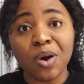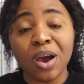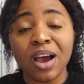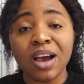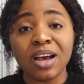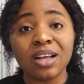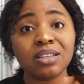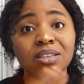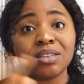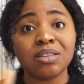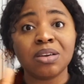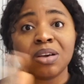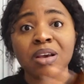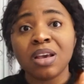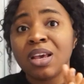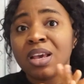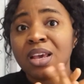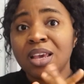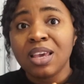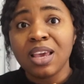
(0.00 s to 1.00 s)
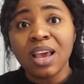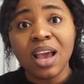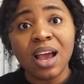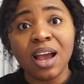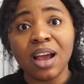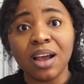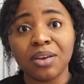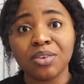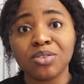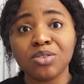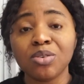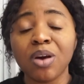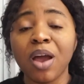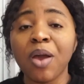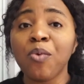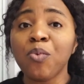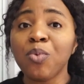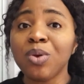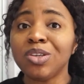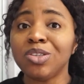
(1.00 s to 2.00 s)
And yeah, so I
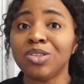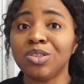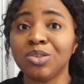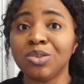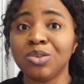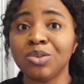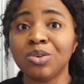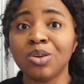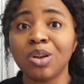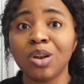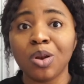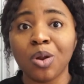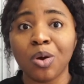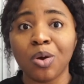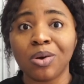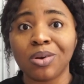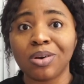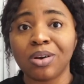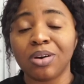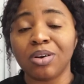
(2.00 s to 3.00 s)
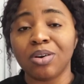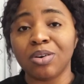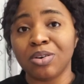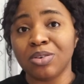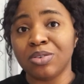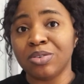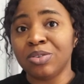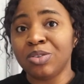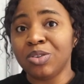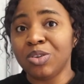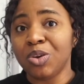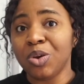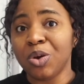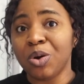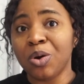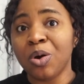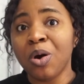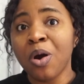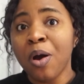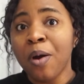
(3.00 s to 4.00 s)
wish you luck on
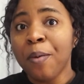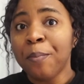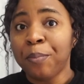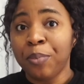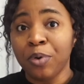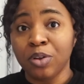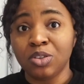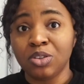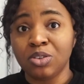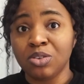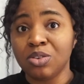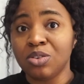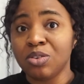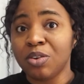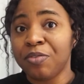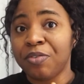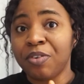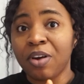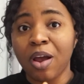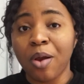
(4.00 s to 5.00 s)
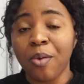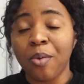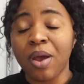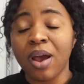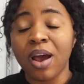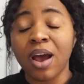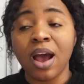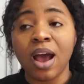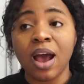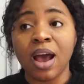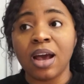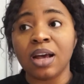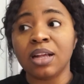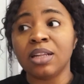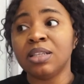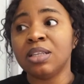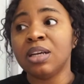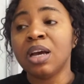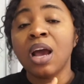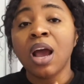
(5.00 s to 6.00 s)
your pursuit of career,
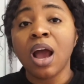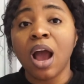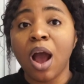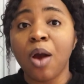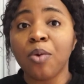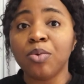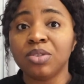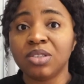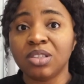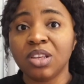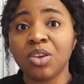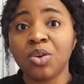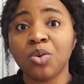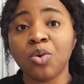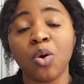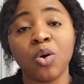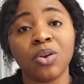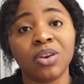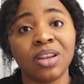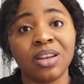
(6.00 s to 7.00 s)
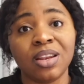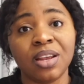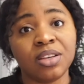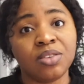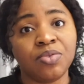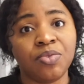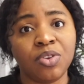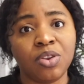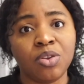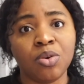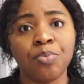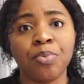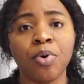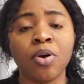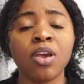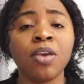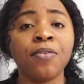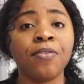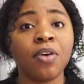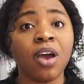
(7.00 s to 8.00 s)
and I will see you on the next video.
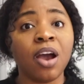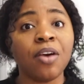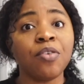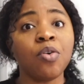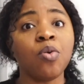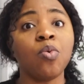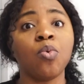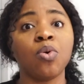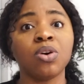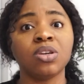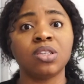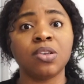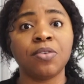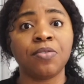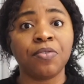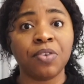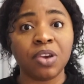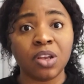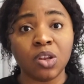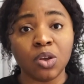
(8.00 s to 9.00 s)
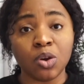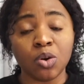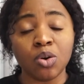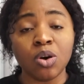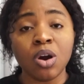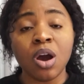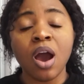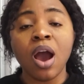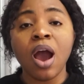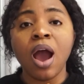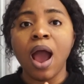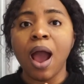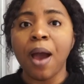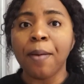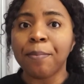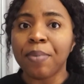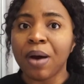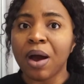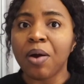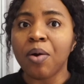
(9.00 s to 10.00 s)
But if you haven't watched the video
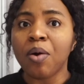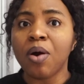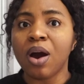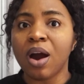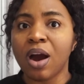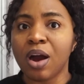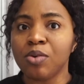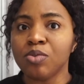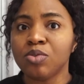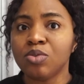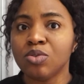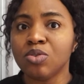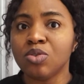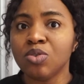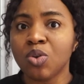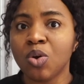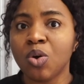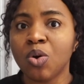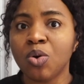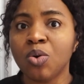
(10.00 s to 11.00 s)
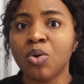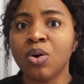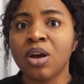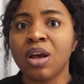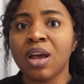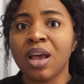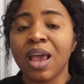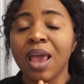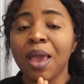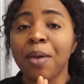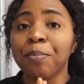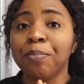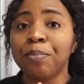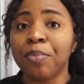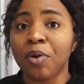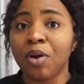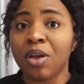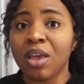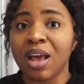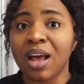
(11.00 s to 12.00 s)
about how to know
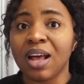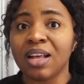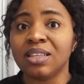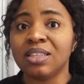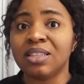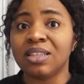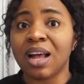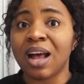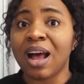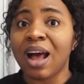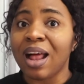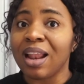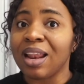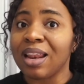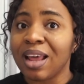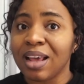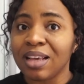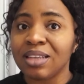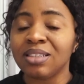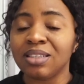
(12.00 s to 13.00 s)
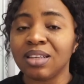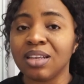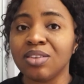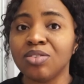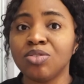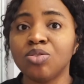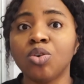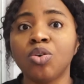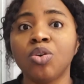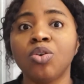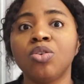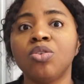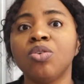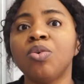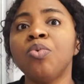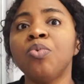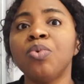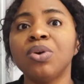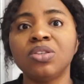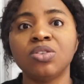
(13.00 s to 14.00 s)
employers that are licensed, so you
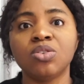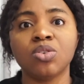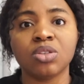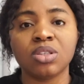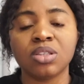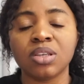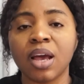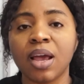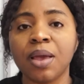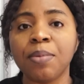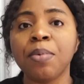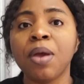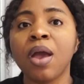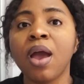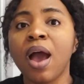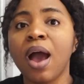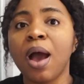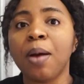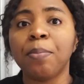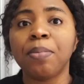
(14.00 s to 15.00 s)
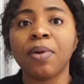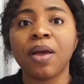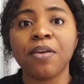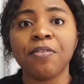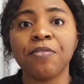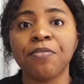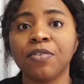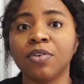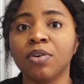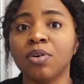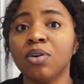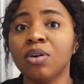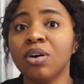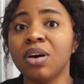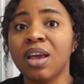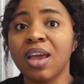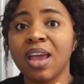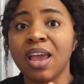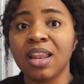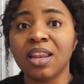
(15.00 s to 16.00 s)
don't waste your time applying for
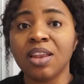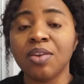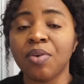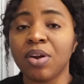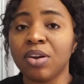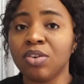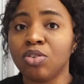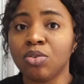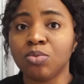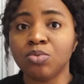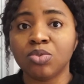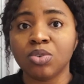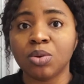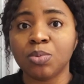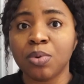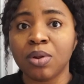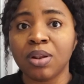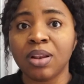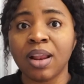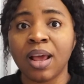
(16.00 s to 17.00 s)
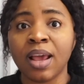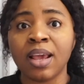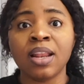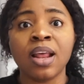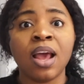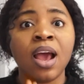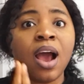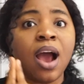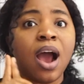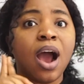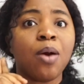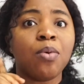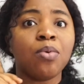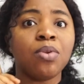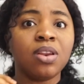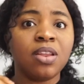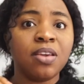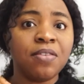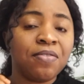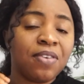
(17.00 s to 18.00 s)
any random job online, I'll
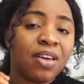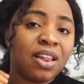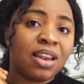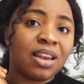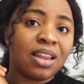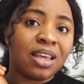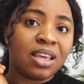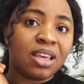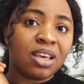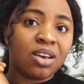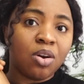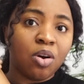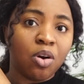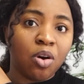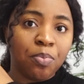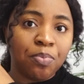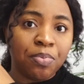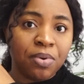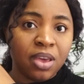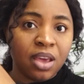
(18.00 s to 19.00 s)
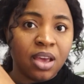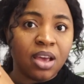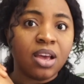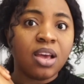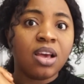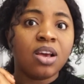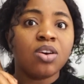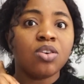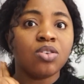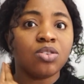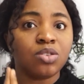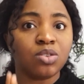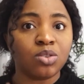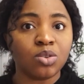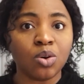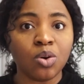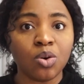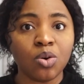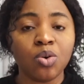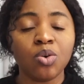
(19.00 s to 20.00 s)
leave a link up here
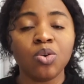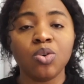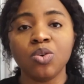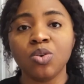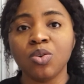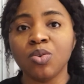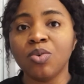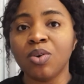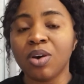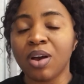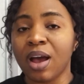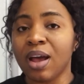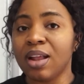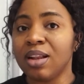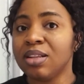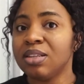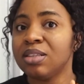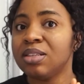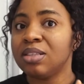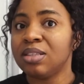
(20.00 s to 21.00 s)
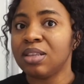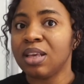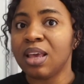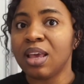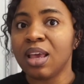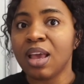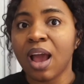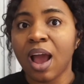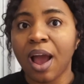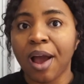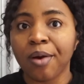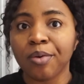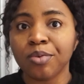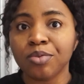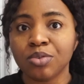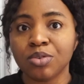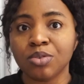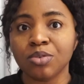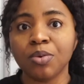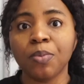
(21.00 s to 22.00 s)
so you can see how
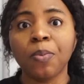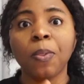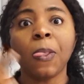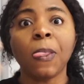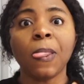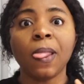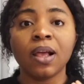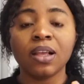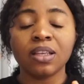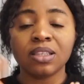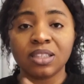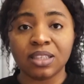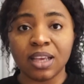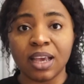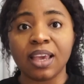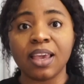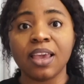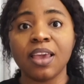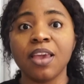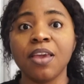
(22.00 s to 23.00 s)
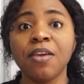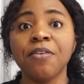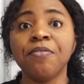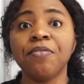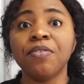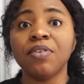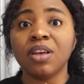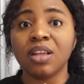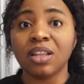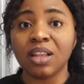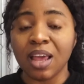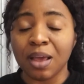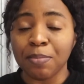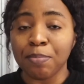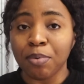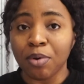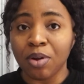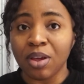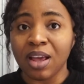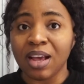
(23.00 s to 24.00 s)
to check if
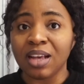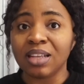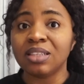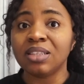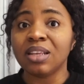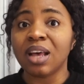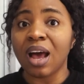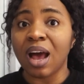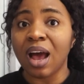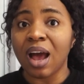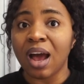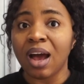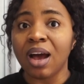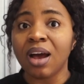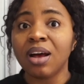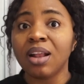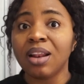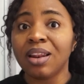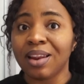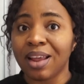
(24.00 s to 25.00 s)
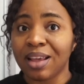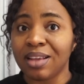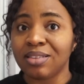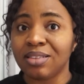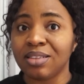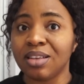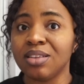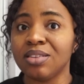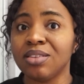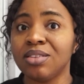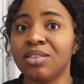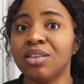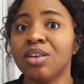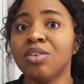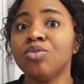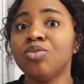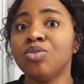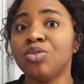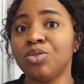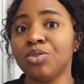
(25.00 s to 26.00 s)
employers are licensed
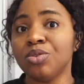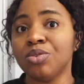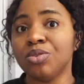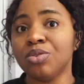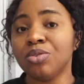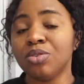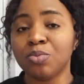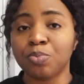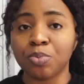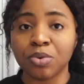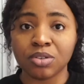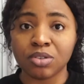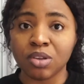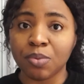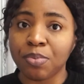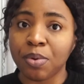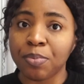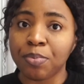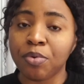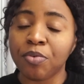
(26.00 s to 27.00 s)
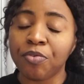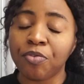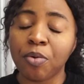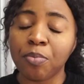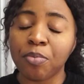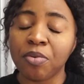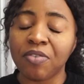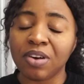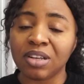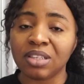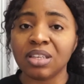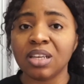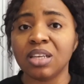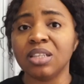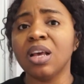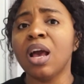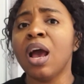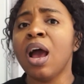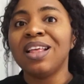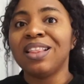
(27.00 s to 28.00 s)
to sponsor people from overseas.
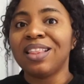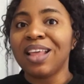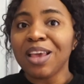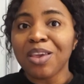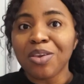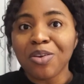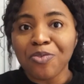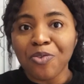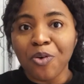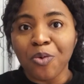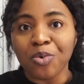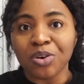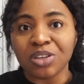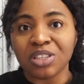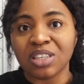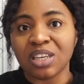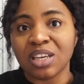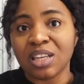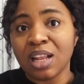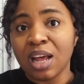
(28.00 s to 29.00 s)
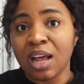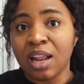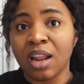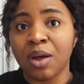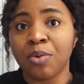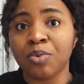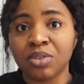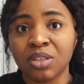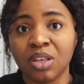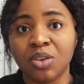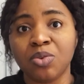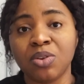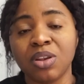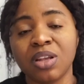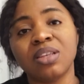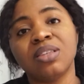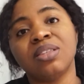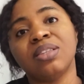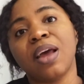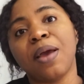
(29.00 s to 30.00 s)
Thank you for watching, and I will see you
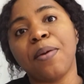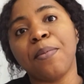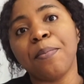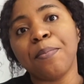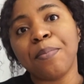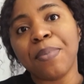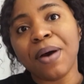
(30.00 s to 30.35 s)
next time.